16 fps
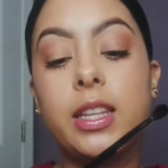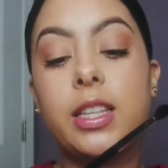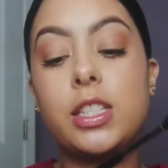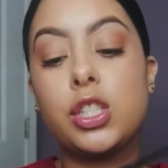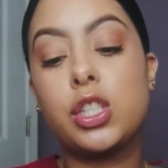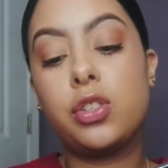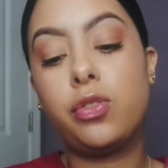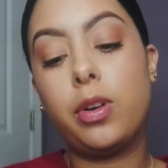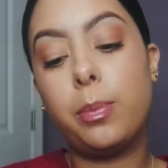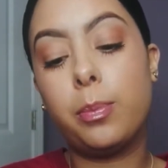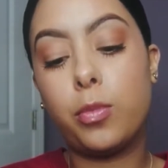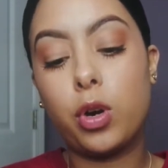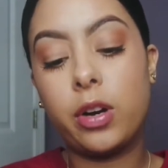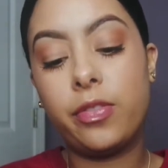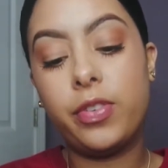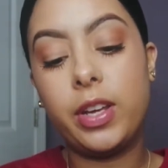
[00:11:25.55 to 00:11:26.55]
This is from
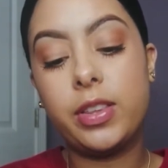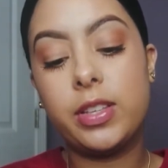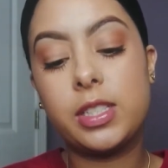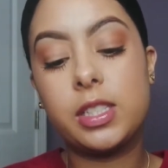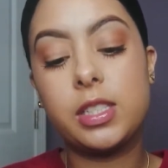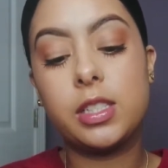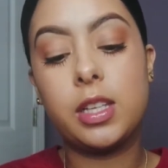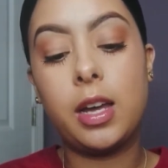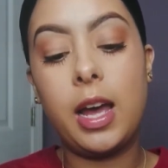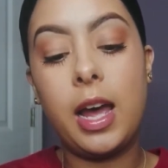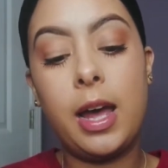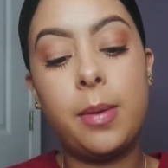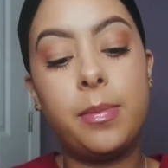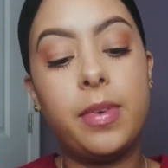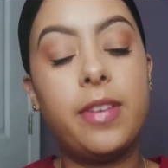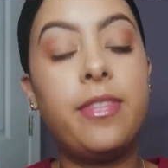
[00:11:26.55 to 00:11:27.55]
Morphe. This is the
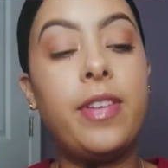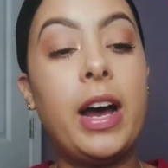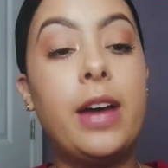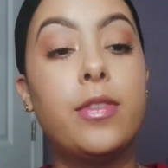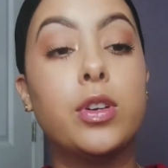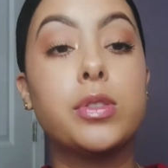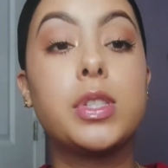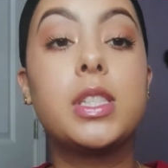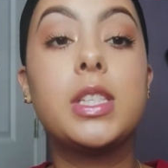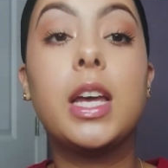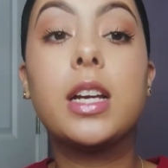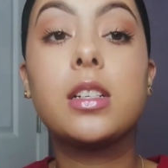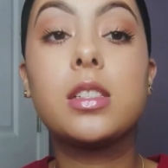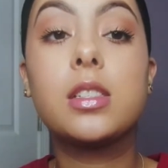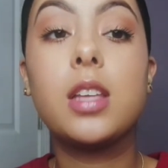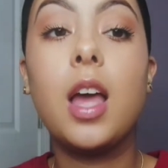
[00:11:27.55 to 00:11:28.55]

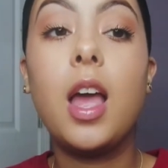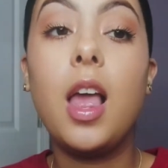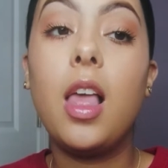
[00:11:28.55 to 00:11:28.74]
M506.